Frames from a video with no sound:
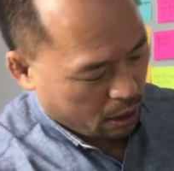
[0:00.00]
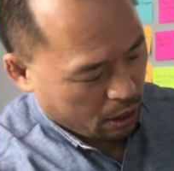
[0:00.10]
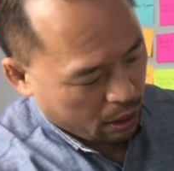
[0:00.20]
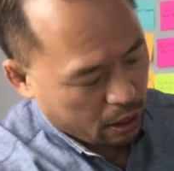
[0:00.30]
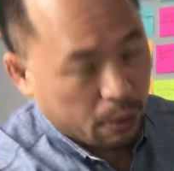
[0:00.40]

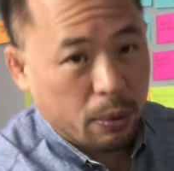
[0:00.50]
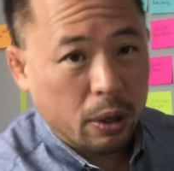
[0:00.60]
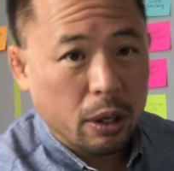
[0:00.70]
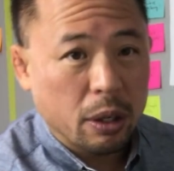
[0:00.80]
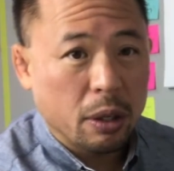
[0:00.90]
And we're
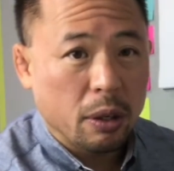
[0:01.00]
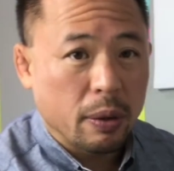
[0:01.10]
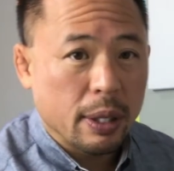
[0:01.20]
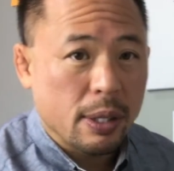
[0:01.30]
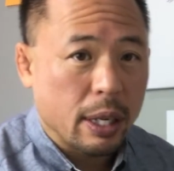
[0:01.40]
gonna do
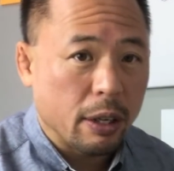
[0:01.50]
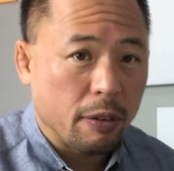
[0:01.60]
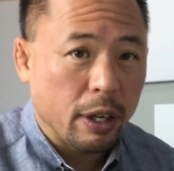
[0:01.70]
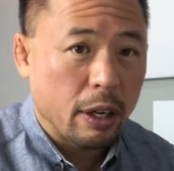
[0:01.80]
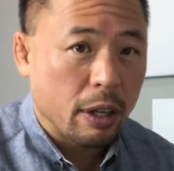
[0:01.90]
this side over
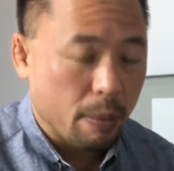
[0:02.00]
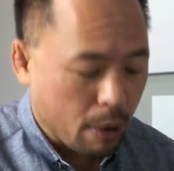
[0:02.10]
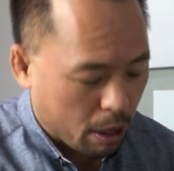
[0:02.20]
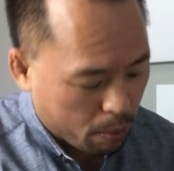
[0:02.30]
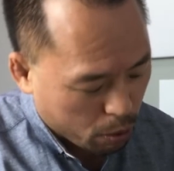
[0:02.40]
here, the
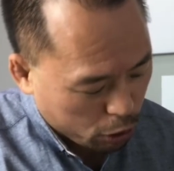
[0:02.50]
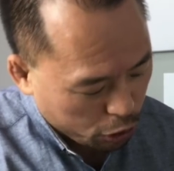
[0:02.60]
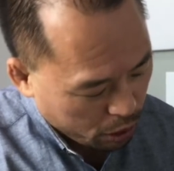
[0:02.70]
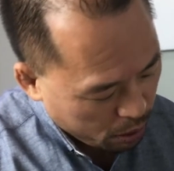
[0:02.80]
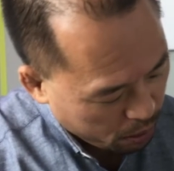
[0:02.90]
bottom portion.